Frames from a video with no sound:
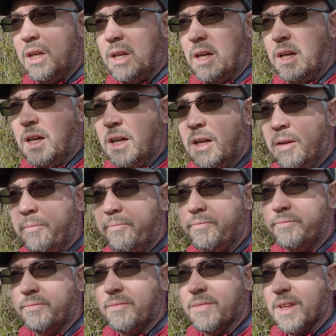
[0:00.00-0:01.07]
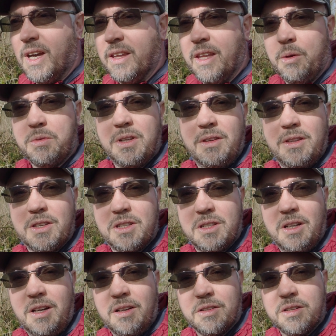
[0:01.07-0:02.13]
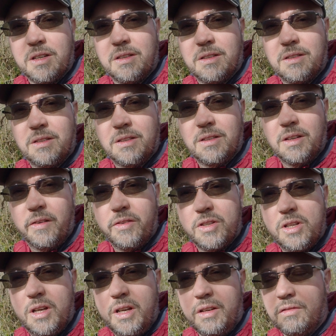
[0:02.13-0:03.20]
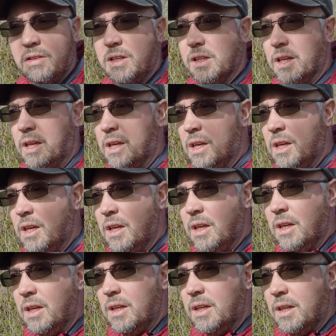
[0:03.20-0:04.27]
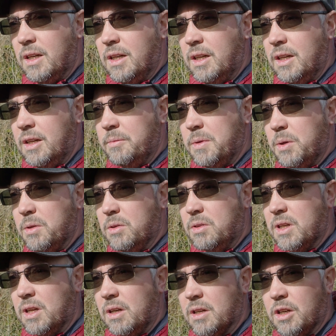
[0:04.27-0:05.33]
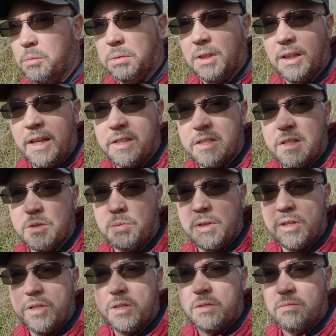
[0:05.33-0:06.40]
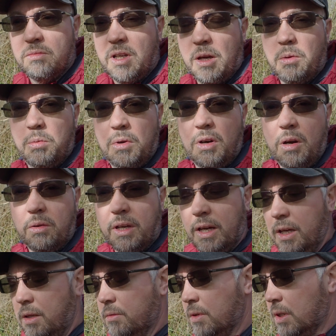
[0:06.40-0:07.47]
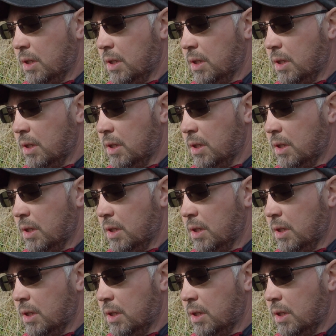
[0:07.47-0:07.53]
And that was only the start of the journey really. I'd already got a couple of lenses which, yeah, were okay.